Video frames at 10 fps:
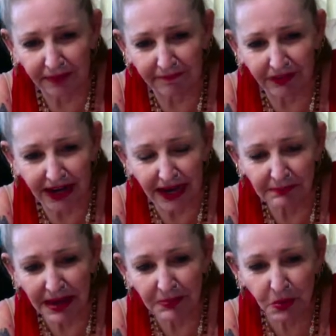Okay,
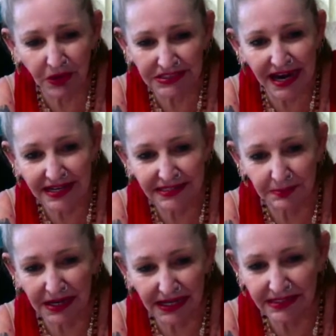maybe we'll take some
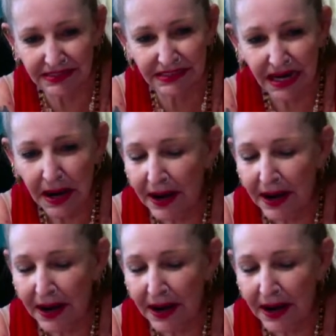hits